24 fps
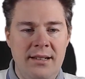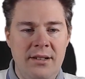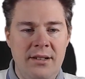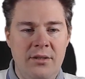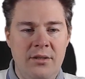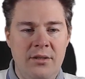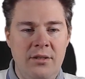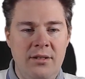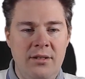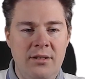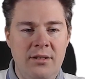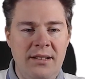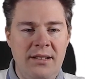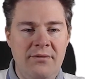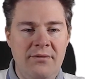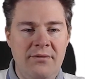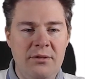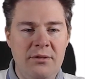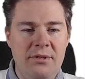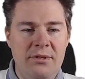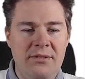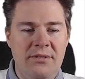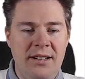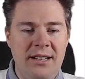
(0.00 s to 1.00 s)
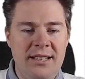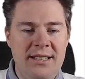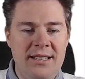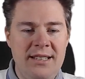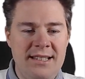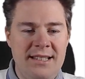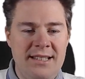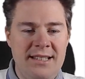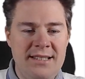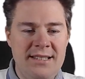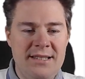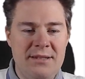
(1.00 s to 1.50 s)
All iPhone
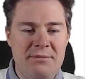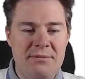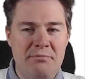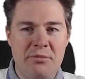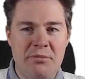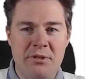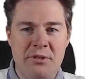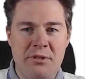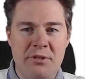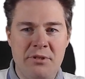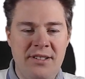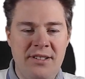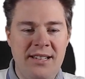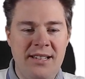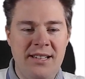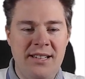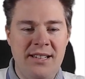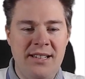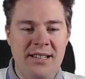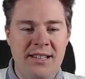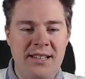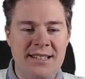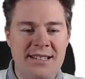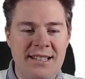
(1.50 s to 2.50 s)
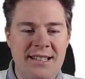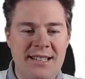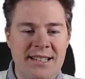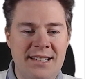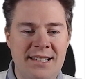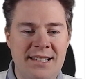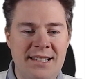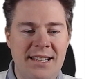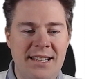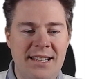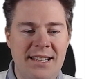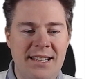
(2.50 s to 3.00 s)
devices, perfect, select
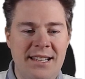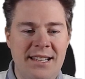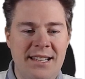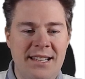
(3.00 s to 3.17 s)
that.